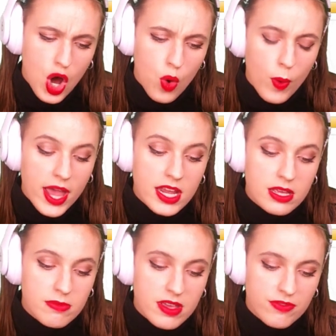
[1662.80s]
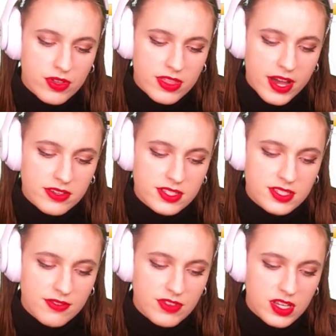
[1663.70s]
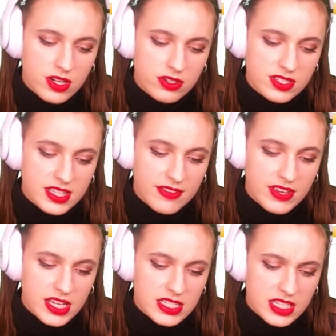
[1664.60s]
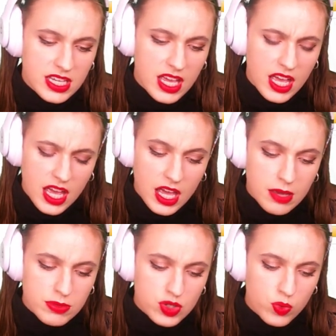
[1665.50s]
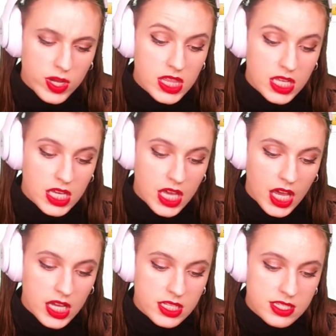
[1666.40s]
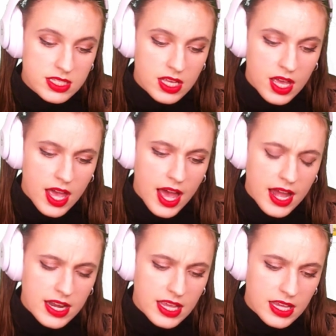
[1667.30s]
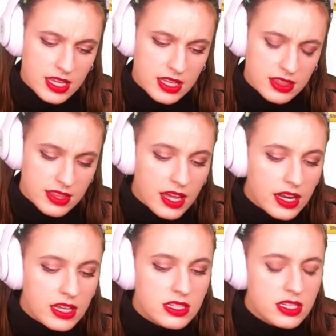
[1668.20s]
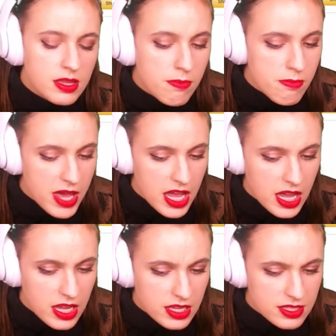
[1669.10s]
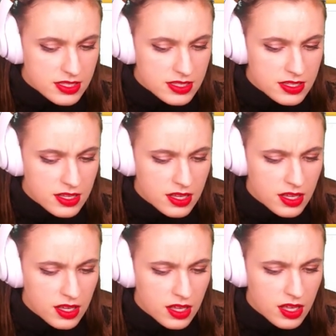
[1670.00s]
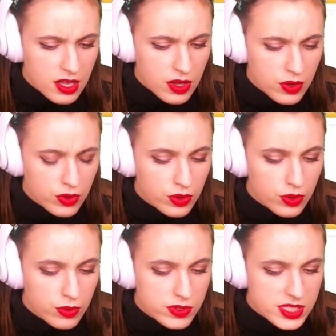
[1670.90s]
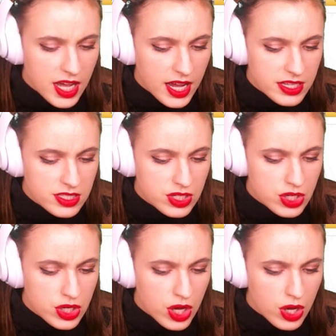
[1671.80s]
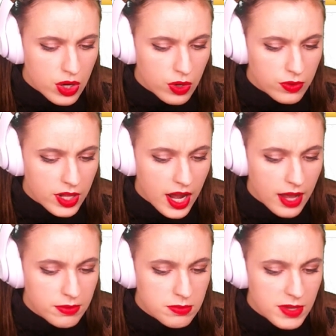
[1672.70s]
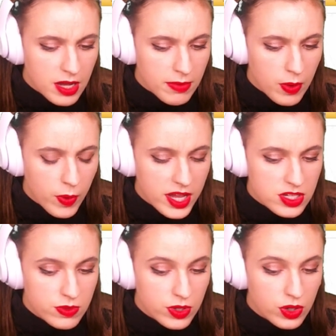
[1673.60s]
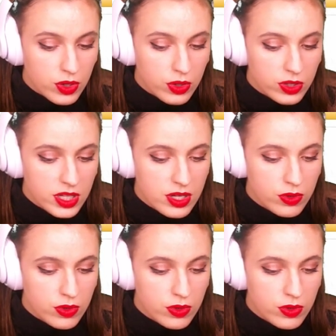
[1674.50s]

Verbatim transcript: awaiting me for thousands of years, living in decay, between the gates and then into the maze. Who was I to know that I would be on my way to an early